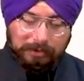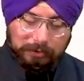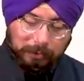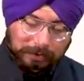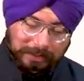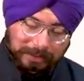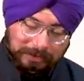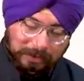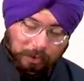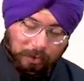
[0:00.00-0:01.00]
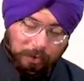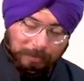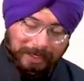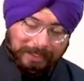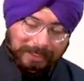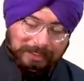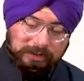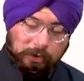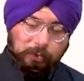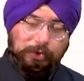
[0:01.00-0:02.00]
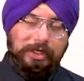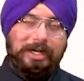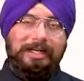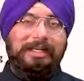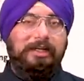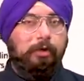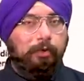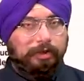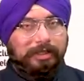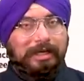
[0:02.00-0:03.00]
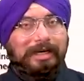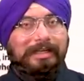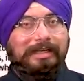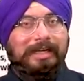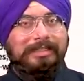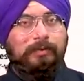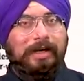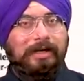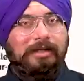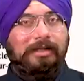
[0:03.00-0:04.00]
So there is an automatic exclusion and inclusion criteria as well.